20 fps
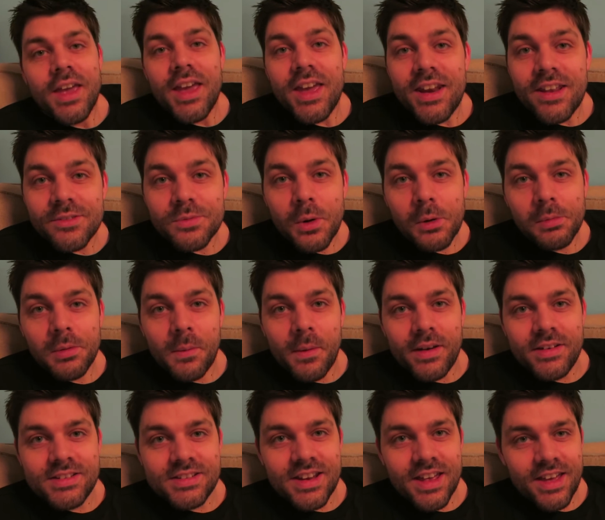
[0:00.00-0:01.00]
It is Wobbly
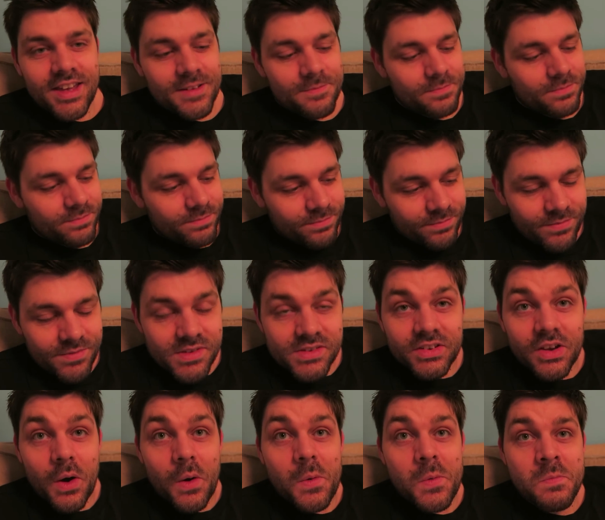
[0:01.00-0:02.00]
Wednesday,
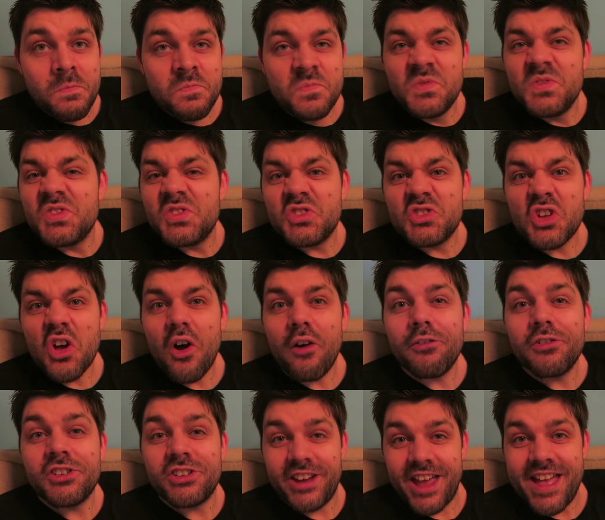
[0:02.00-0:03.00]
so
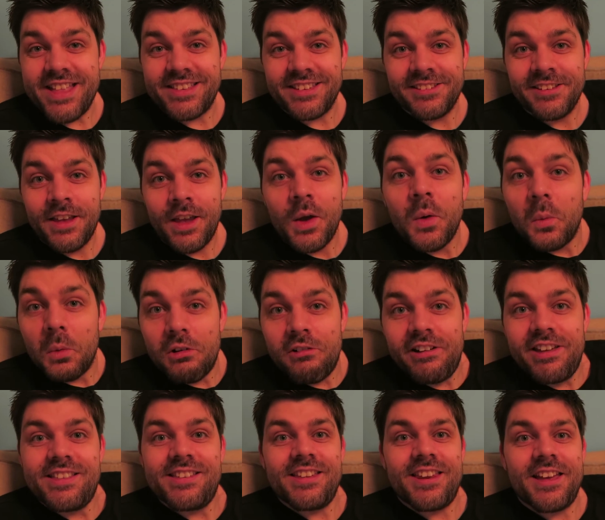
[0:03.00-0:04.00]
tough shit, we're
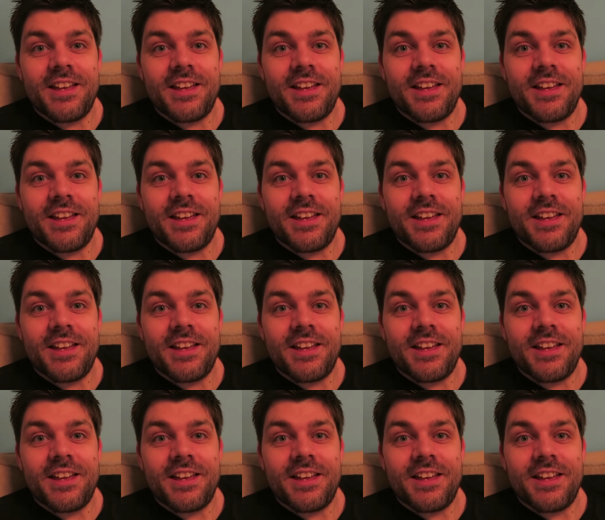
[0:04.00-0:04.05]
eating